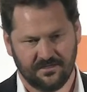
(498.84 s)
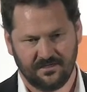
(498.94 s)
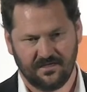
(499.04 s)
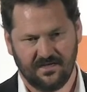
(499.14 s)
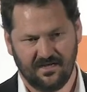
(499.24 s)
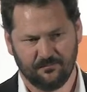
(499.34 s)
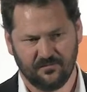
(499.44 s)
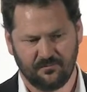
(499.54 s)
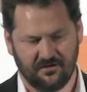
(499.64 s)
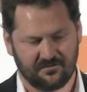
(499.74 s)

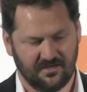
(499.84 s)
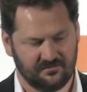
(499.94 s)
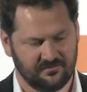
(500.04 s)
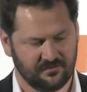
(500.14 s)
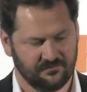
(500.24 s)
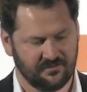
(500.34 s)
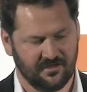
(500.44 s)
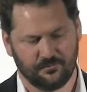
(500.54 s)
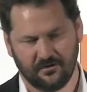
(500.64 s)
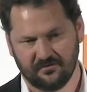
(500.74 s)
In both cases, obviously
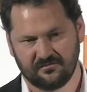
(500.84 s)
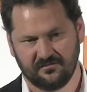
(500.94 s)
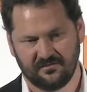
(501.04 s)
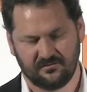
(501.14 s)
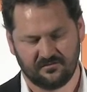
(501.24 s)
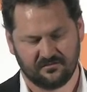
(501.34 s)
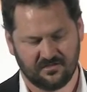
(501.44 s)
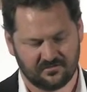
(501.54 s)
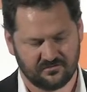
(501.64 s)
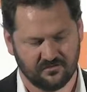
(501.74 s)
Enterprise, as we just
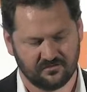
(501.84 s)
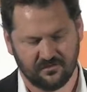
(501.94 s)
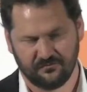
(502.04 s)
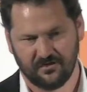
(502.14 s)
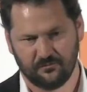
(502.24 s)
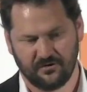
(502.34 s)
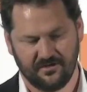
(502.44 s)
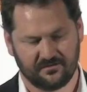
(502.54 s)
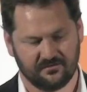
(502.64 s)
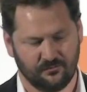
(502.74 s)
touched on, sulphide
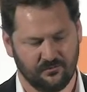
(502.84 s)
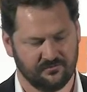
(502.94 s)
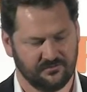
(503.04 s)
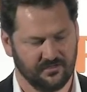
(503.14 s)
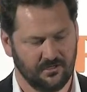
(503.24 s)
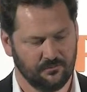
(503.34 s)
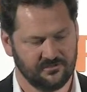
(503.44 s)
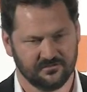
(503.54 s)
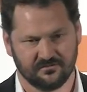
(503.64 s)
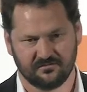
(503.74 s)
products are relatively low
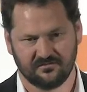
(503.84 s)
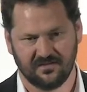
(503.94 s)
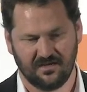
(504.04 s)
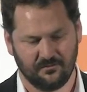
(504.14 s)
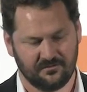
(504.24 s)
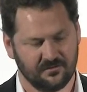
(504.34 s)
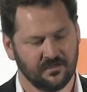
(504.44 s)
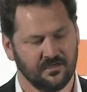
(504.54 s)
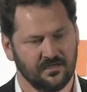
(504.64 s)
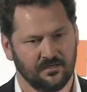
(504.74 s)
emissions to start with,
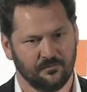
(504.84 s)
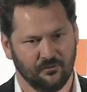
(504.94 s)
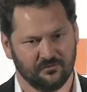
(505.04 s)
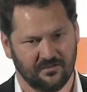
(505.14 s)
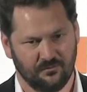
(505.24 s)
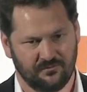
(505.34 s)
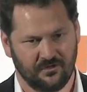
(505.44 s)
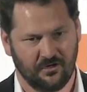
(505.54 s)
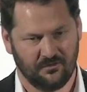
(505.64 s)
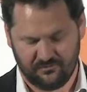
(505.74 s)
but also with the
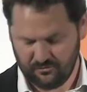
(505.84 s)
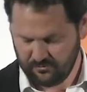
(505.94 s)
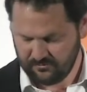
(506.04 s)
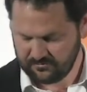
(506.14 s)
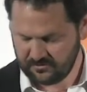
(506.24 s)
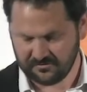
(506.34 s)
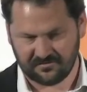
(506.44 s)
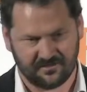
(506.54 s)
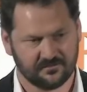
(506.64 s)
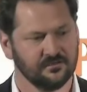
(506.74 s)
high renewable
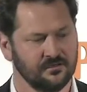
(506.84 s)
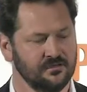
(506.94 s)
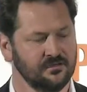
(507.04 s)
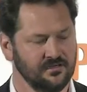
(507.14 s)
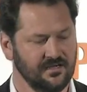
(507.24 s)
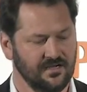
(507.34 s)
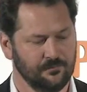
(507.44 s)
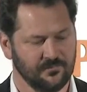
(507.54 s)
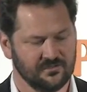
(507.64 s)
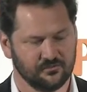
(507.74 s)
content,
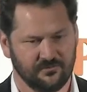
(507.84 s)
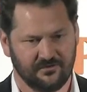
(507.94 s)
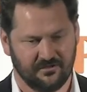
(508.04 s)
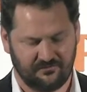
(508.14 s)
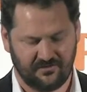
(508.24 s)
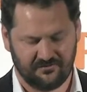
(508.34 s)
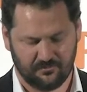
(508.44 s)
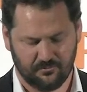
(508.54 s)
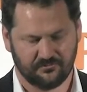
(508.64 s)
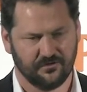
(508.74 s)
that should be fairly
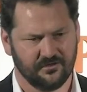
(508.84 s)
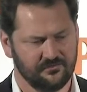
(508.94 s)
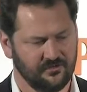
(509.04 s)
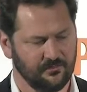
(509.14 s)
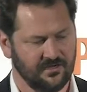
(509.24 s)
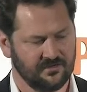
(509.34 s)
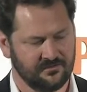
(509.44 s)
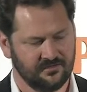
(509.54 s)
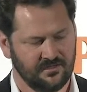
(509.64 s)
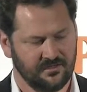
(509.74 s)
favourable for an EV market.